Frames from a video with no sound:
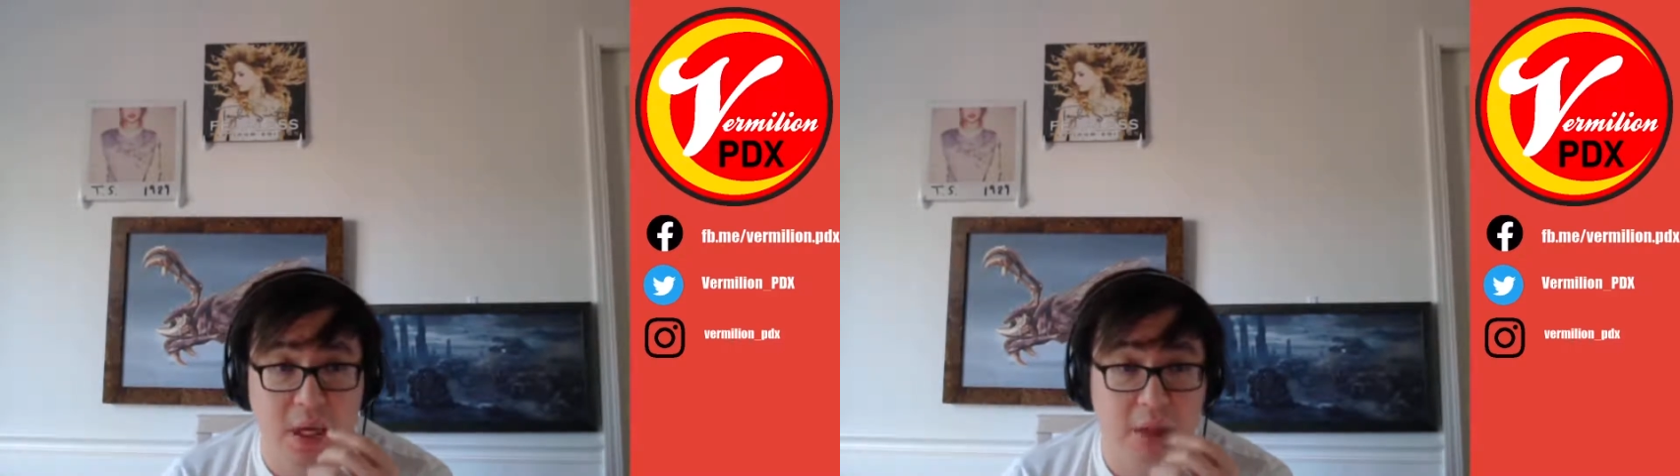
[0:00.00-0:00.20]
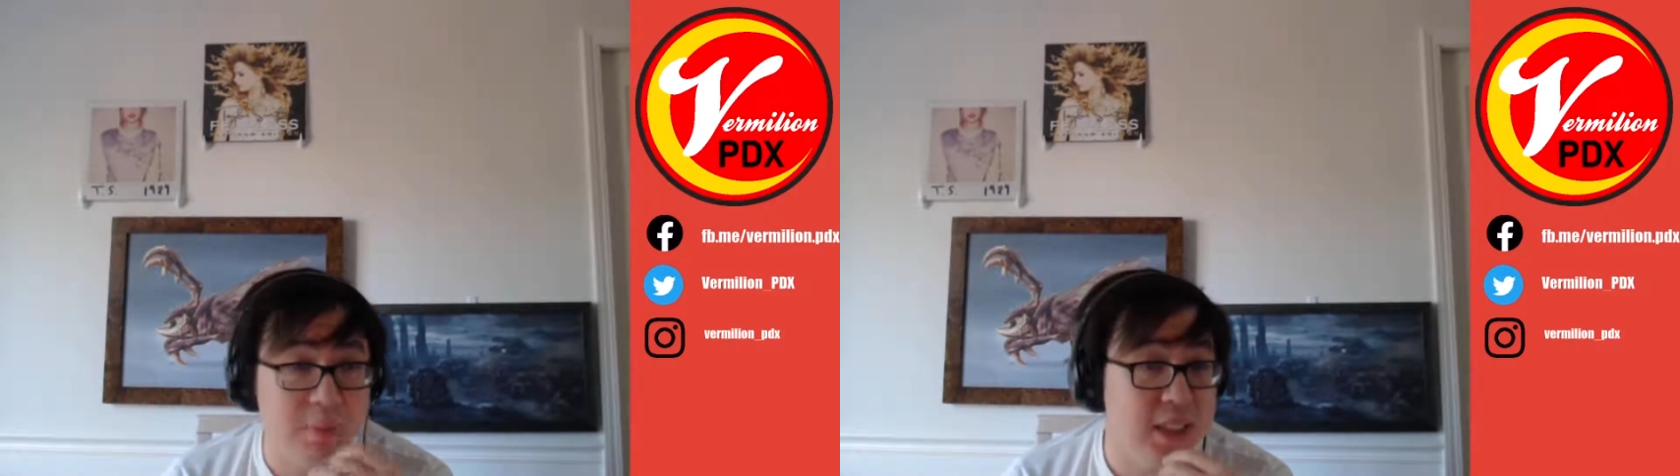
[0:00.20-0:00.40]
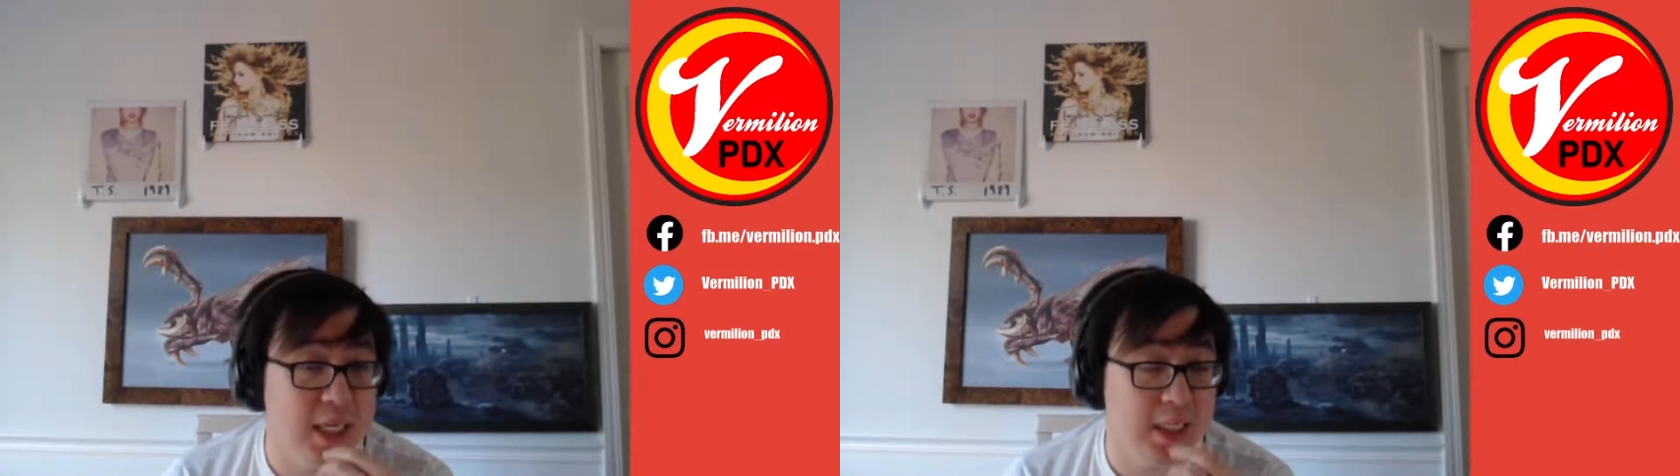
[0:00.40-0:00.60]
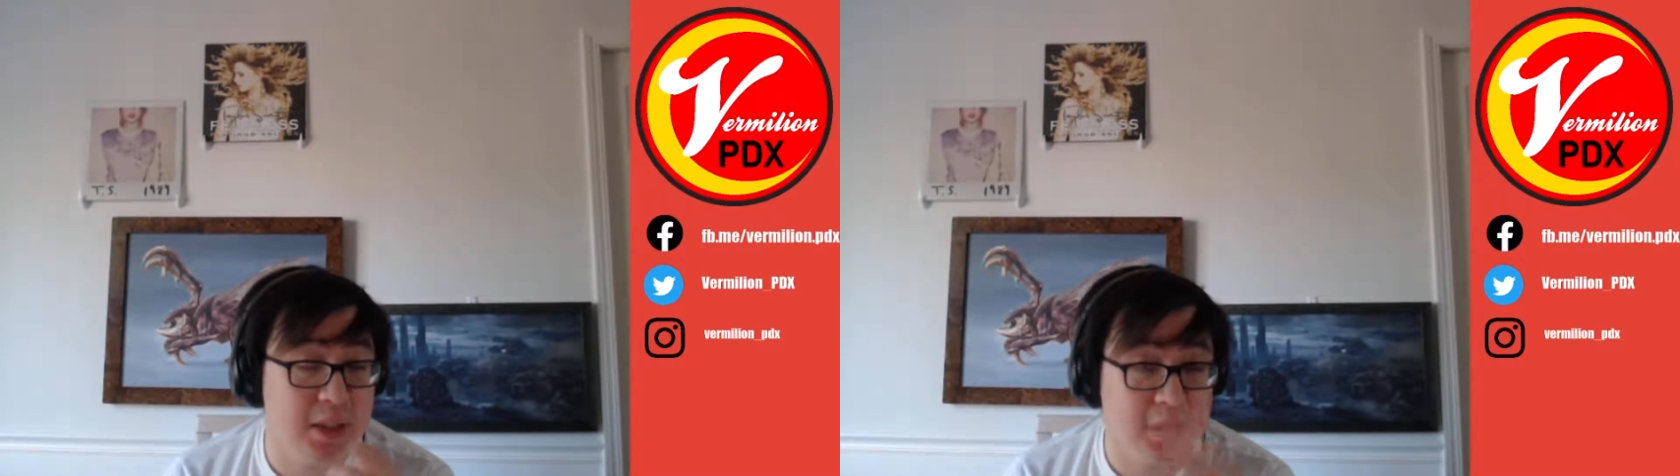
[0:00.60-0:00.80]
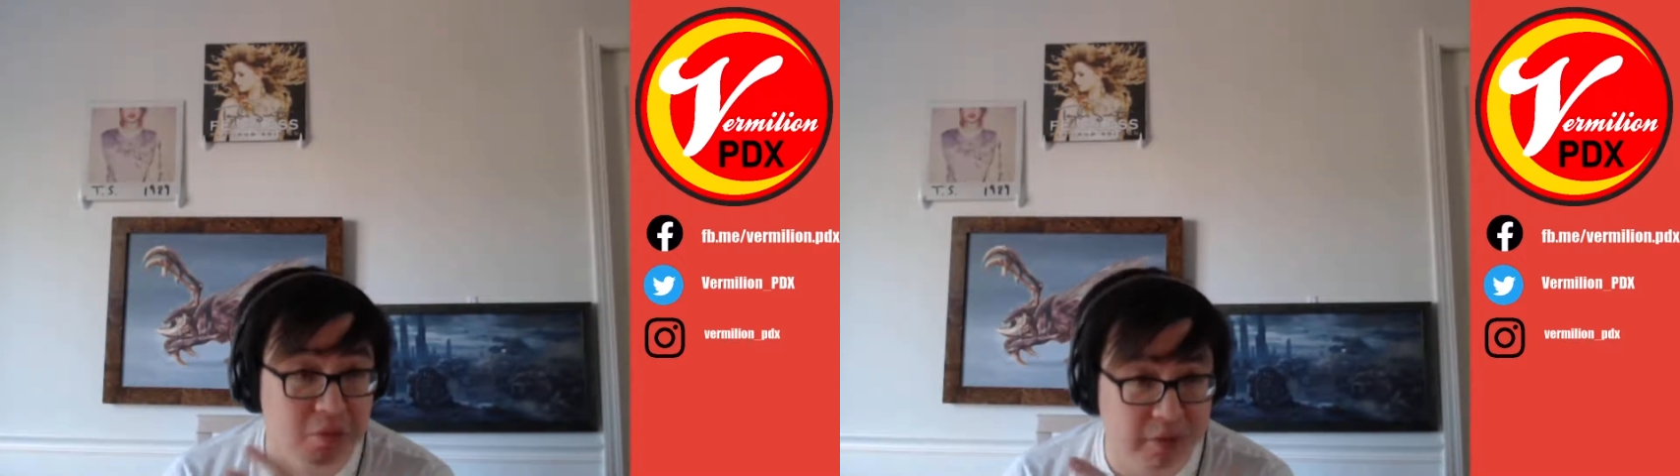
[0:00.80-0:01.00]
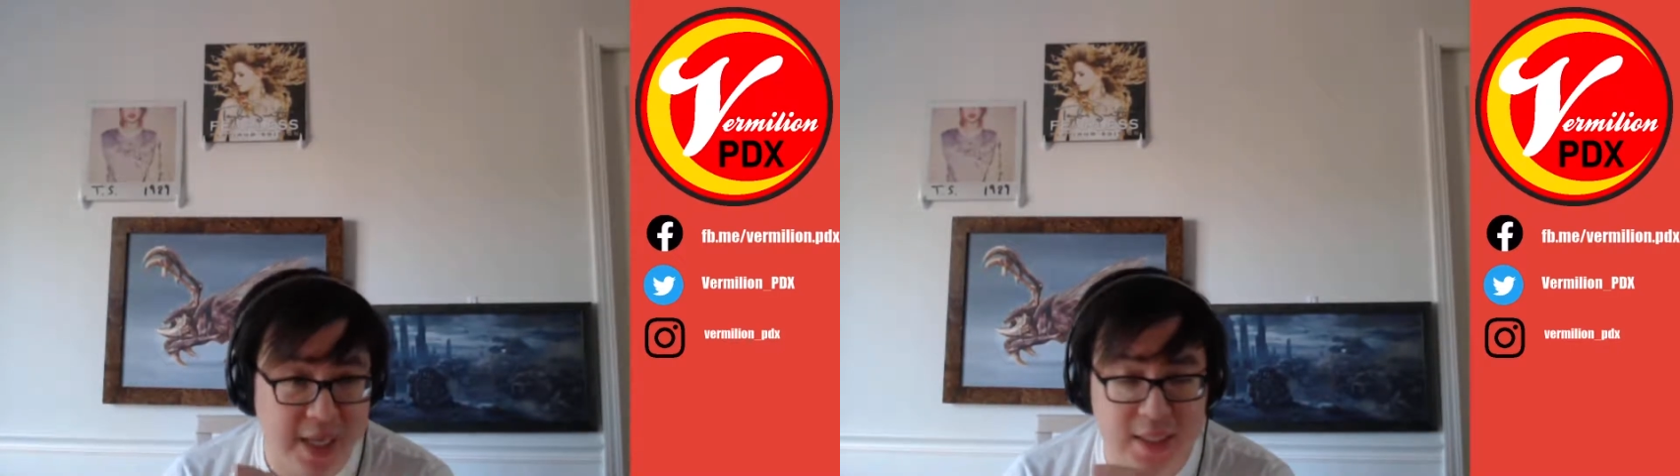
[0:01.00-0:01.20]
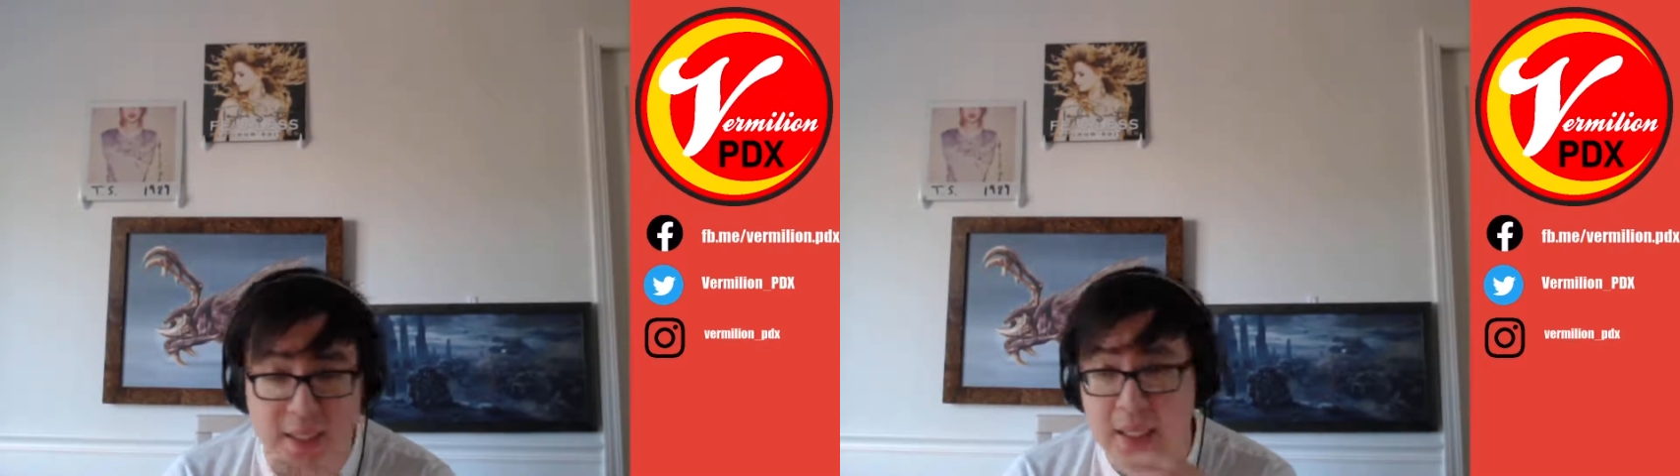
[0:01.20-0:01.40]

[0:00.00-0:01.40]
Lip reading: PDX on the right.